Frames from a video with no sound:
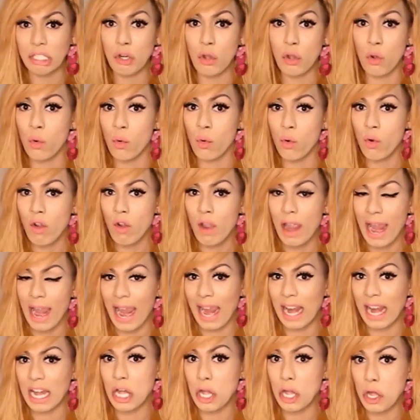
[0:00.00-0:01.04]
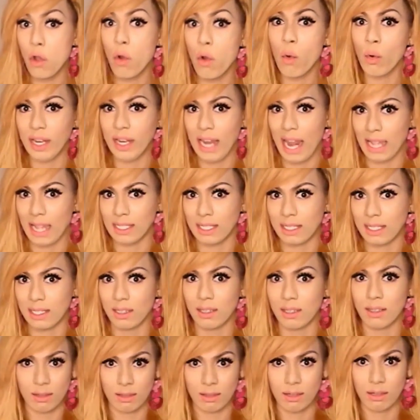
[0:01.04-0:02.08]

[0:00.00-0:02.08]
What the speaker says: no, and no, yes.